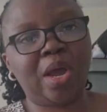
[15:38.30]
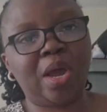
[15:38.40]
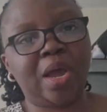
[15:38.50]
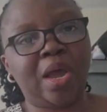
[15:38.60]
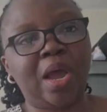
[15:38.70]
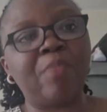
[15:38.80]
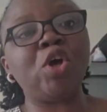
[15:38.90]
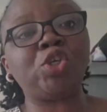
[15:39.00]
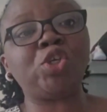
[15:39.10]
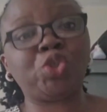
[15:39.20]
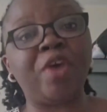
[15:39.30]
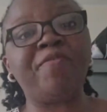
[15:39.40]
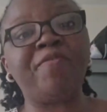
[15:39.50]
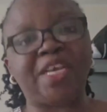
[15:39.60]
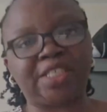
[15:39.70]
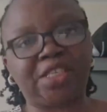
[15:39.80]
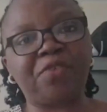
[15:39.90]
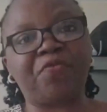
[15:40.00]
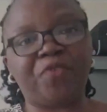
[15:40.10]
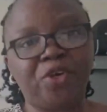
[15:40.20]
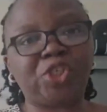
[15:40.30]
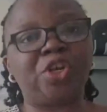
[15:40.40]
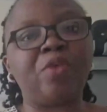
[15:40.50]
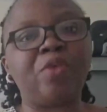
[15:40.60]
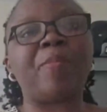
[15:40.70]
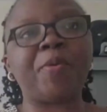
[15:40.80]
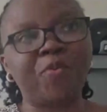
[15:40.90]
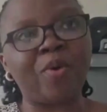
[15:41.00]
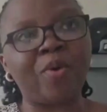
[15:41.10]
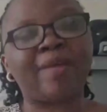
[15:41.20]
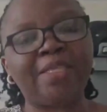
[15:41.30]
So I'm not sure if they're still functioning, but people are